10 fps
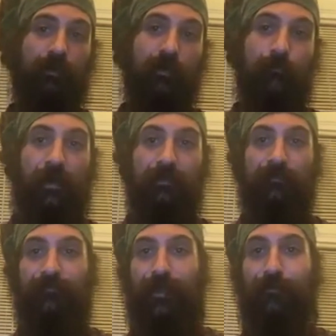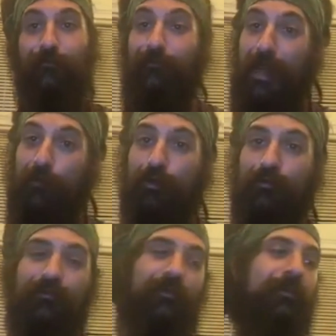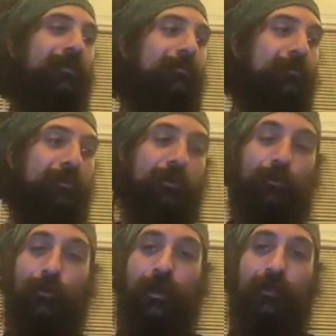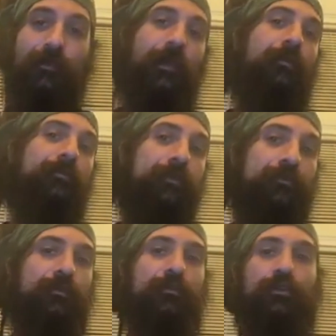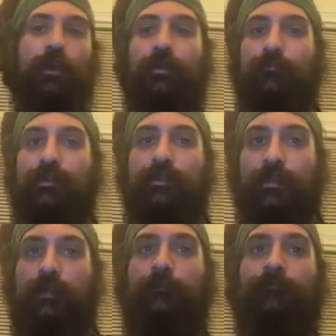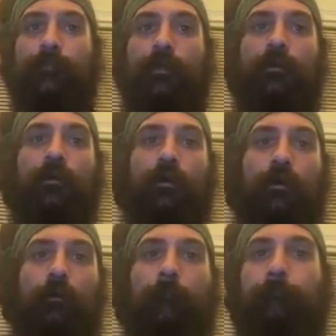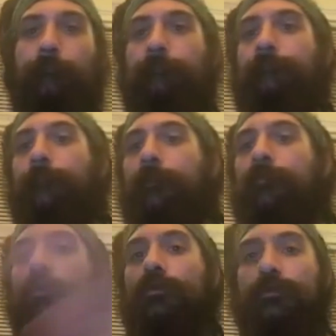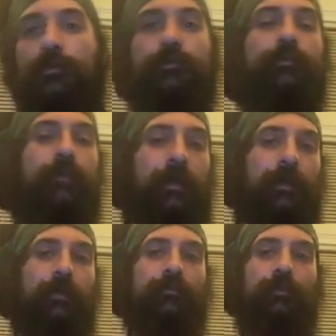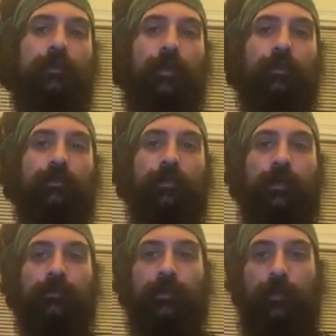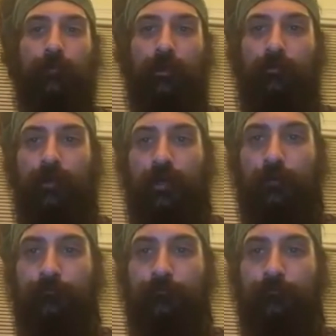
passion flower flowers, but they're great. And also you can try them in tea. Of course, just that contraindication as an MAOI.